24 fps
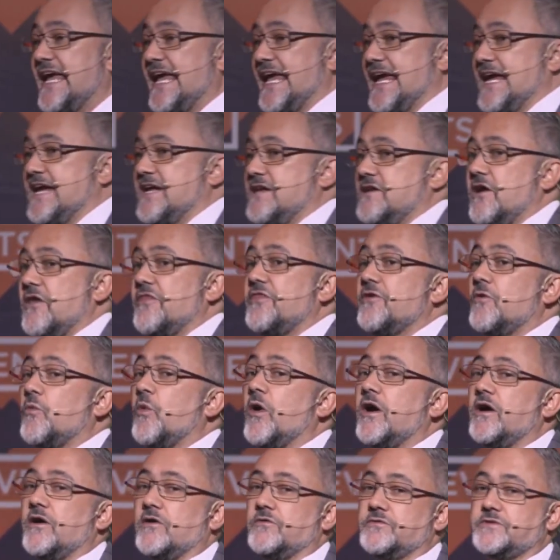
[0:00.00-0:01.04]
in the
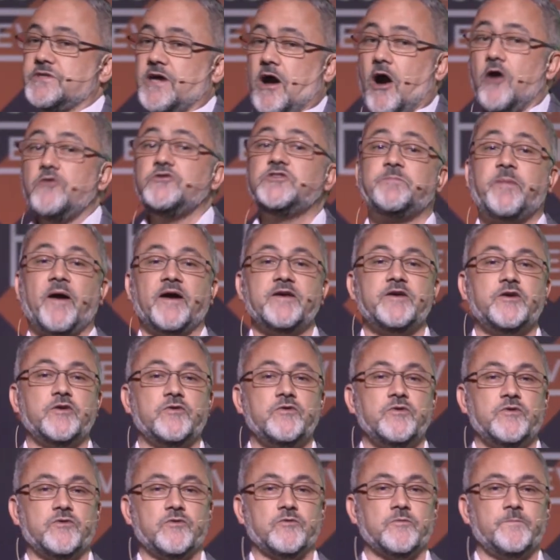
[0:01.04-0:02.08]
world, owned by
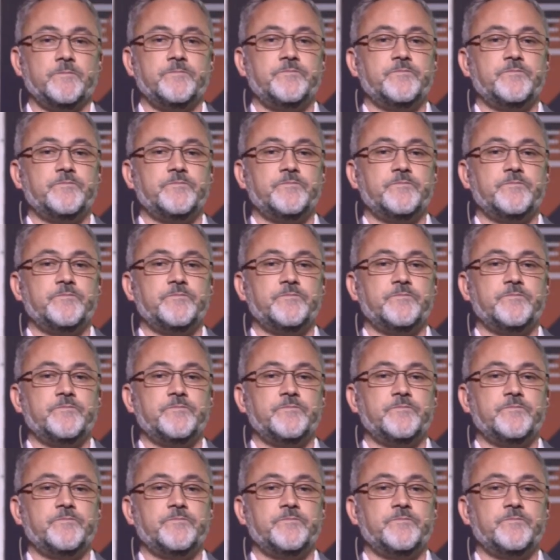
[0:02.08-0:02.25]
Google.